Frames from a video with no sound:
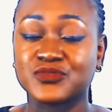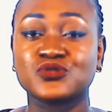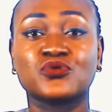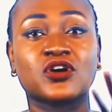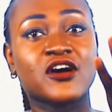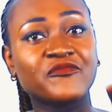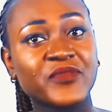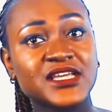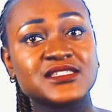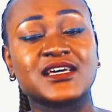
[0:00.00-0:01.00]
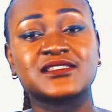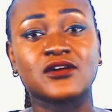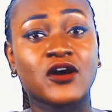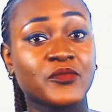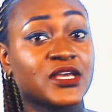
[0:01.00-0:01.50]
So government has
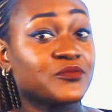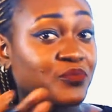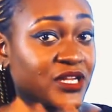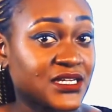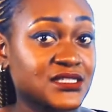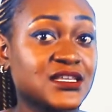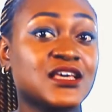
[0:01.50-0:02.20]
come in place